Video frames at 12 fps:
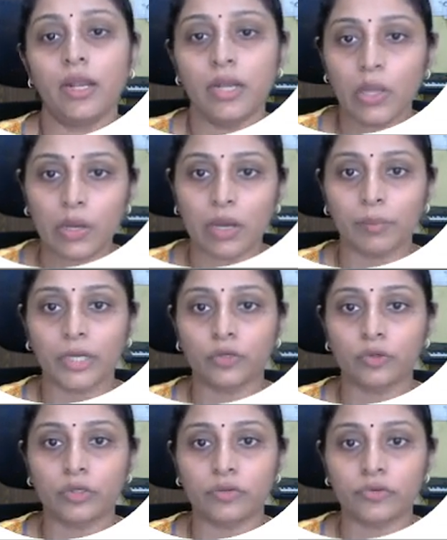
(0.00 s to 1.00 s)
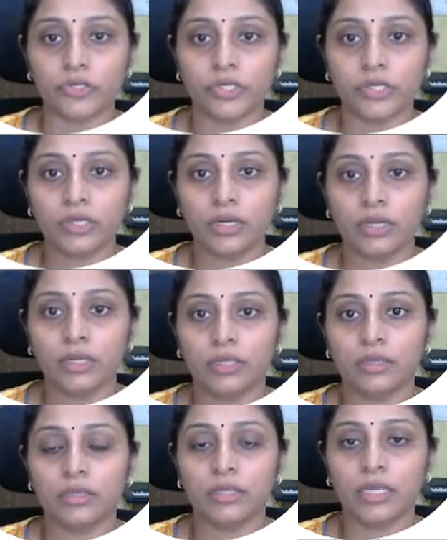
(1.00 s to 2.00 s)
Now coming to division,
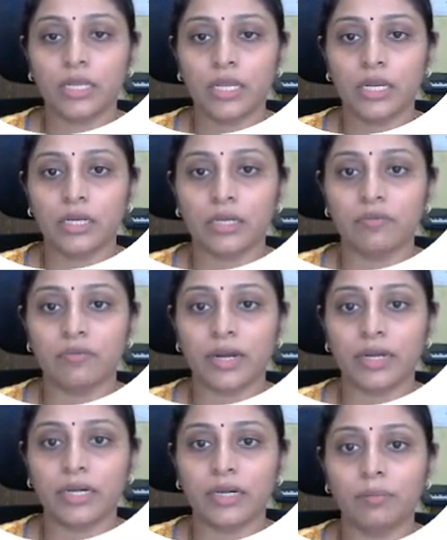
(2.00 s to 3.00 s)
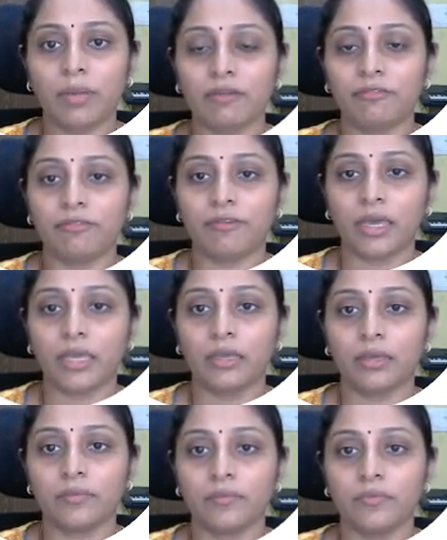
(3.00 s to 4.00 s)
3 divided by 5
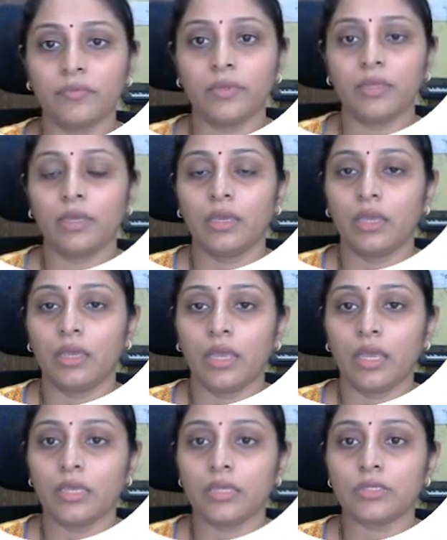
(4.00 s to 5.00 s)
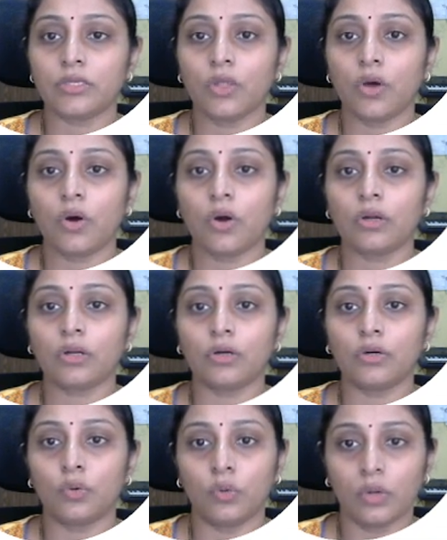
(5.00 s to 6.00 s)
is not a
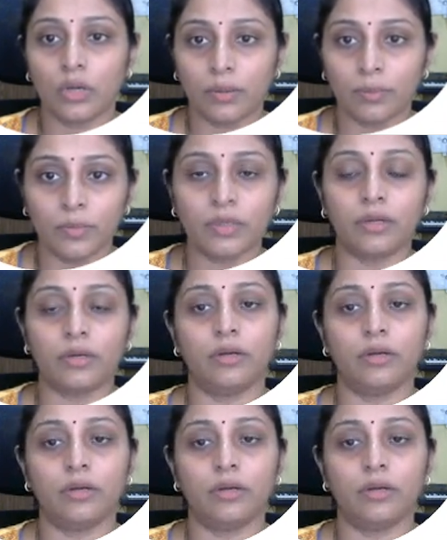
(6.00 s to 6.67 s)
whole number.